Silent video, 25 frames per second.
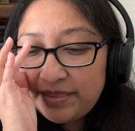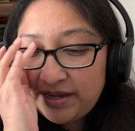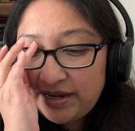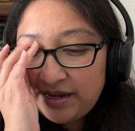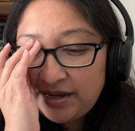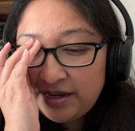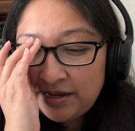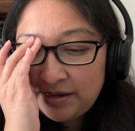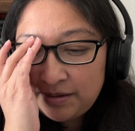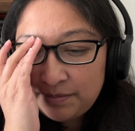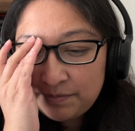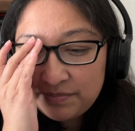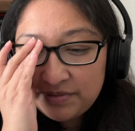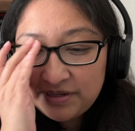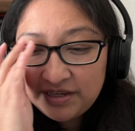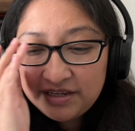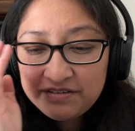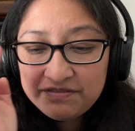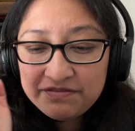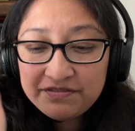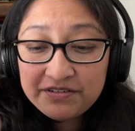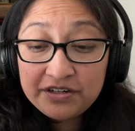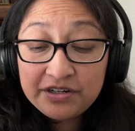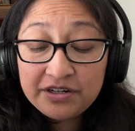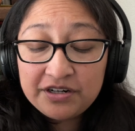
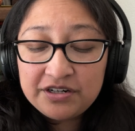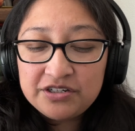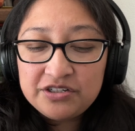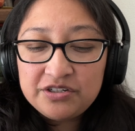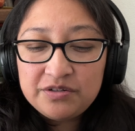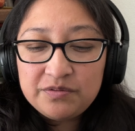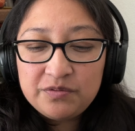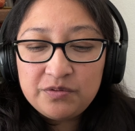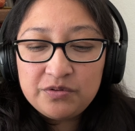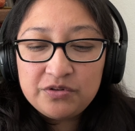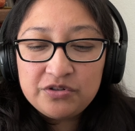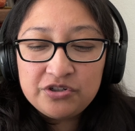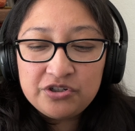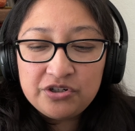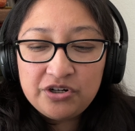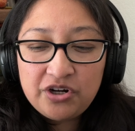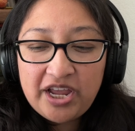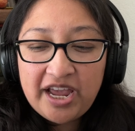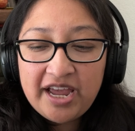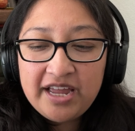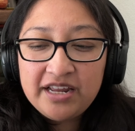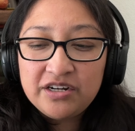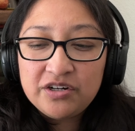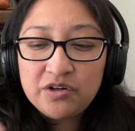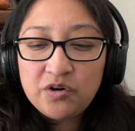If your
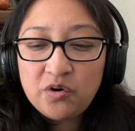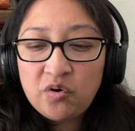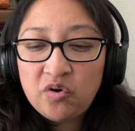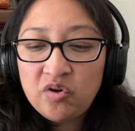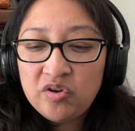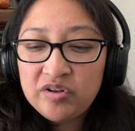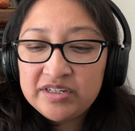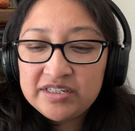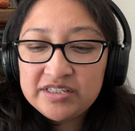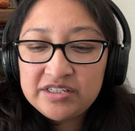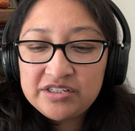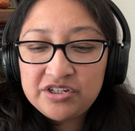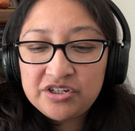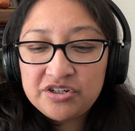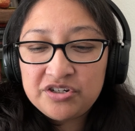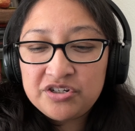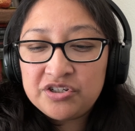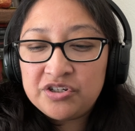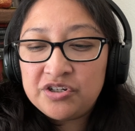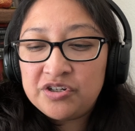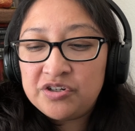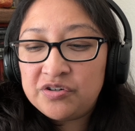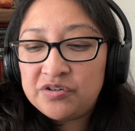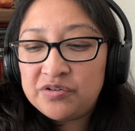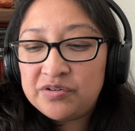end goal is to
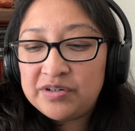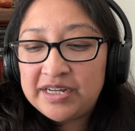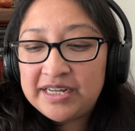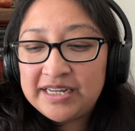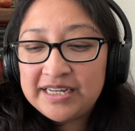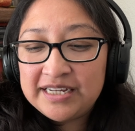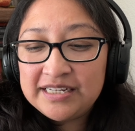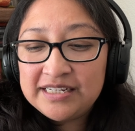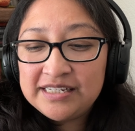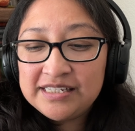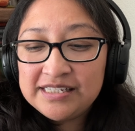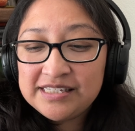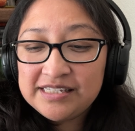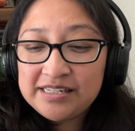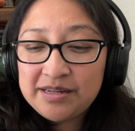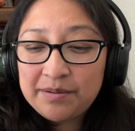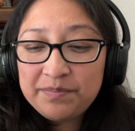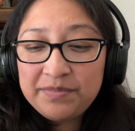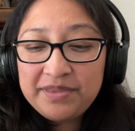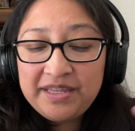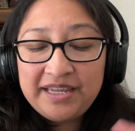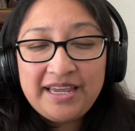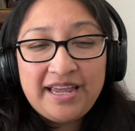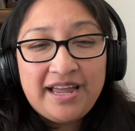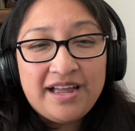do
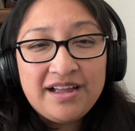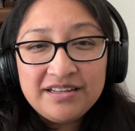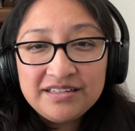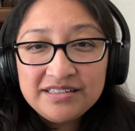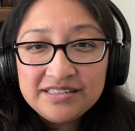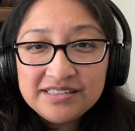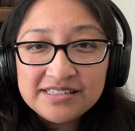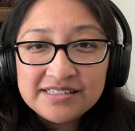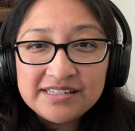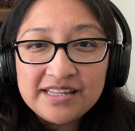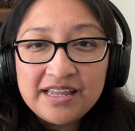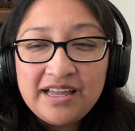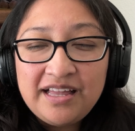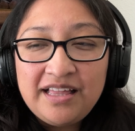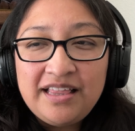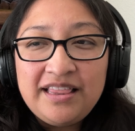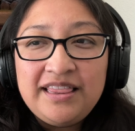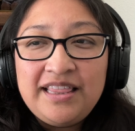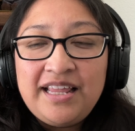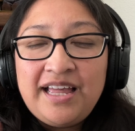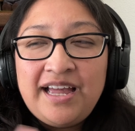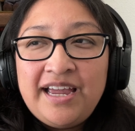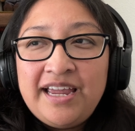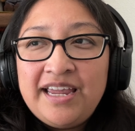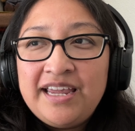something else,
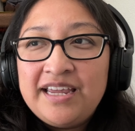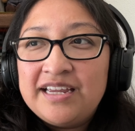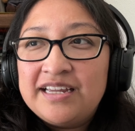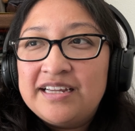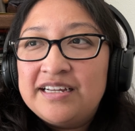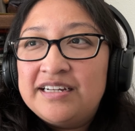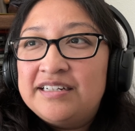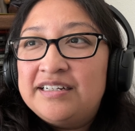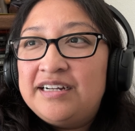like